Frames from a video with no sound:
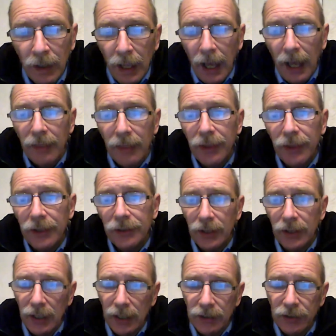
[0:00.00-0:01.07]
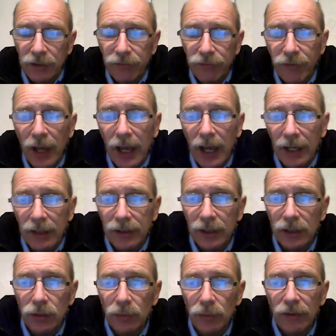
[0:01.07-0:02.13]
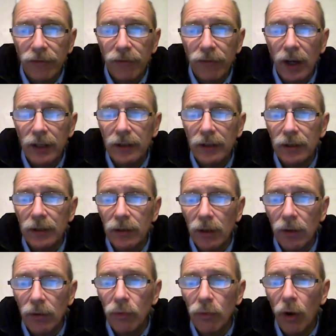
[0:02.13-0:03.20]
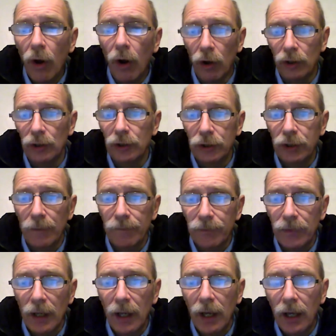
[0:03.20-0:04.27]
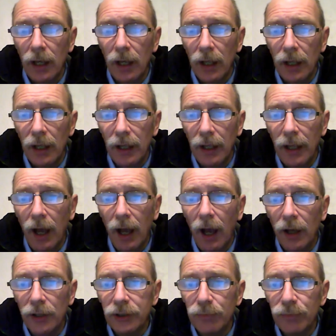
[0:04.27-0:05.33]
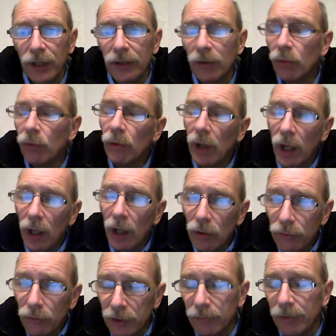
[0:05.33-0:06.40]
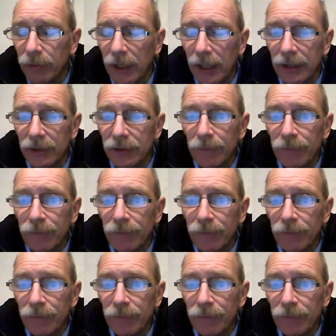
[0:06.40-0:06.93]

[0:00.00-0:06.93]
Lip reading: And this is the fact that we find that rocks are spread all over the place